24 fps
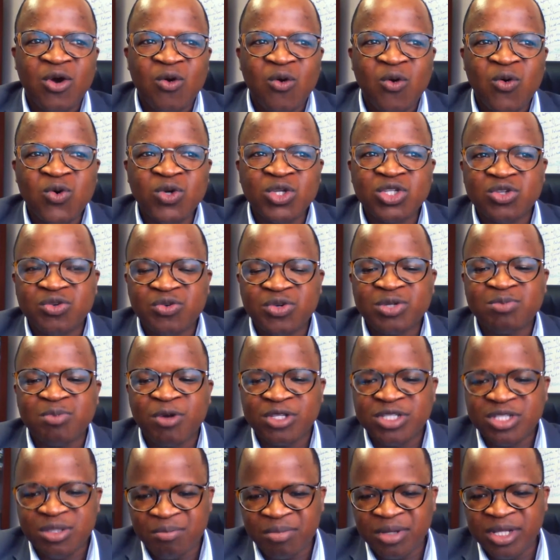whose
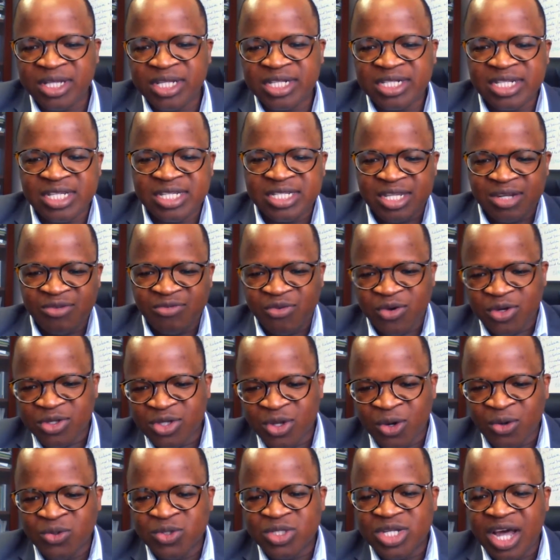responsibility is it for
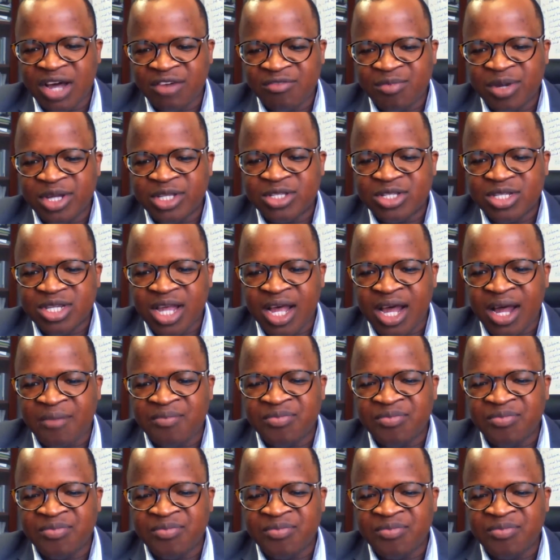those governments